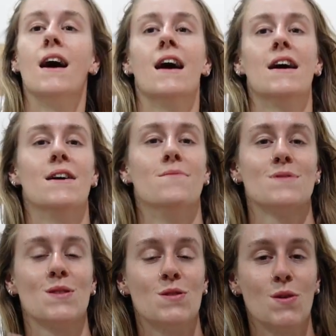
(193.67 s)
um,
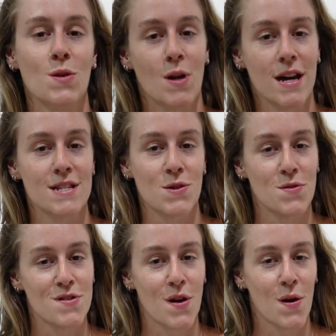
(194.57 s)
so two nights in a
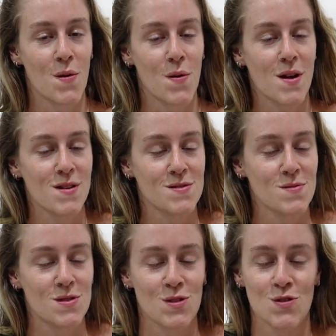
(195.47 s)
row because it
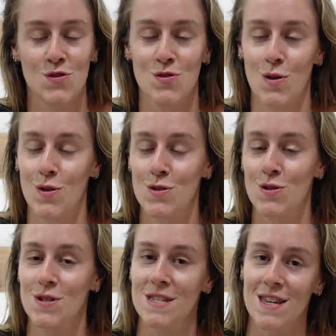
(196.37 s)
was just so
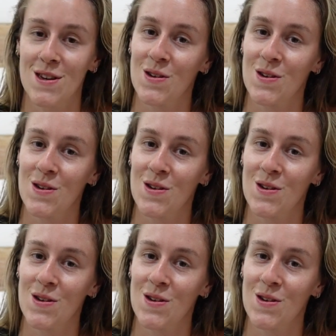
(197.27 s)
juicy and